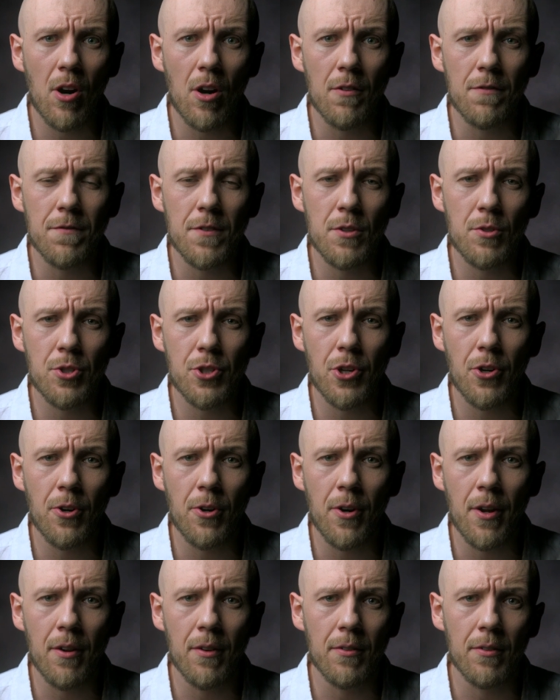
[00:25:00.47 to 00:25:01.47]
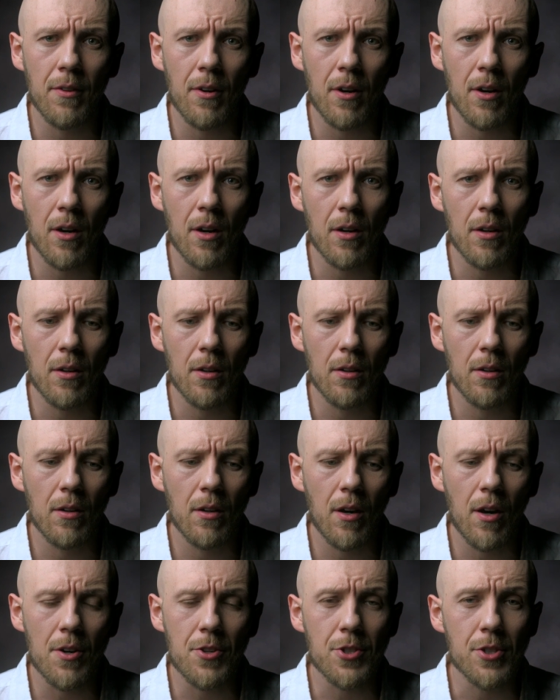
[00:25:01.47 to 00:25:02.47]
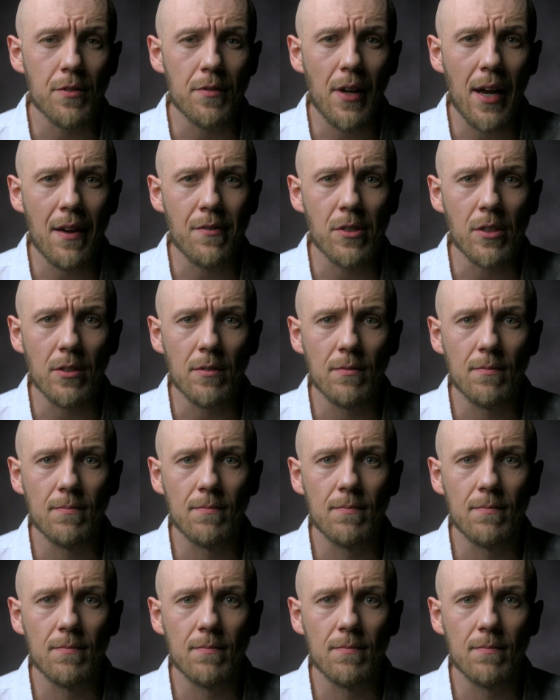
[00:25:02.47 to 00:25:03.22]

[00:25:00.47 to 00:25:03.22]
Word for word: our future and our survival.